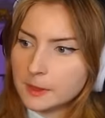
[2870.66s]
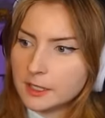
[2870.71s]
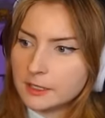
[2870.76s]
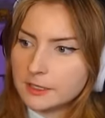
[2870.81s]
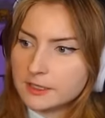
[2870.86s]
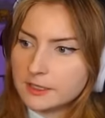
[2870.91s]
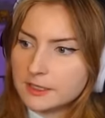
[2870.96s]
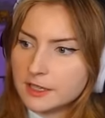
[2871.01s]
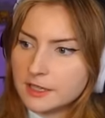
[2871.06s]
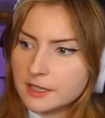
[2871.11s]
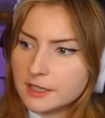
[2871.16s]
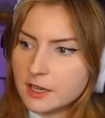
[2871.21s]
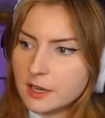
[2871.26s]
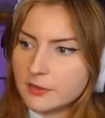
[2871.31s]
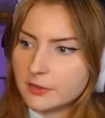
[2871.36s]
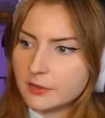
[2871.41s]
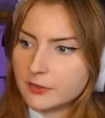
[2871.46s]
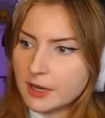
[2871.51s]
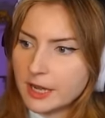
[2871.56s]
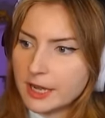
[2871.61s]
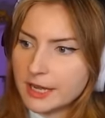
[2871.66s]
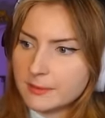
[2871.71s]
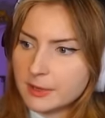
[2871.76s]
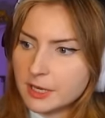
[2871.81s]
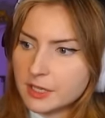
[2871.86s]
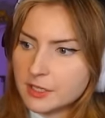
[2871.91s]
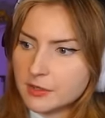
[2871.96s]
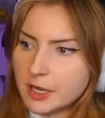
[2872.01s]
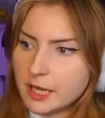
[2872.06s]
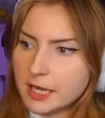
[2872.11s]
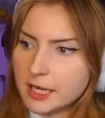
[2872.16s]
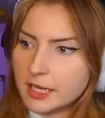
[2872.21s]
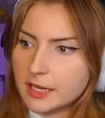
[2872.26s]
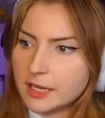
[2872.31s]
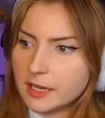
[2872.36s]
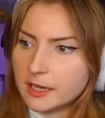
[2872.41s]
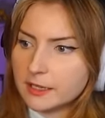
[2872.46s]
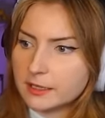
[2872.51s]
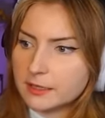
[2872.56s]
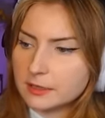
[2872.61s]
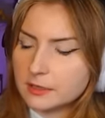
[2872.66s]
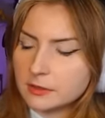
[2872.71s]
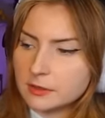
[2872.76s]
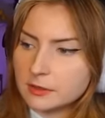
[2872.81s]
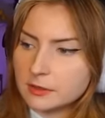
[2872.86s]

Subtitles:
This is the stuff of nightmares right here.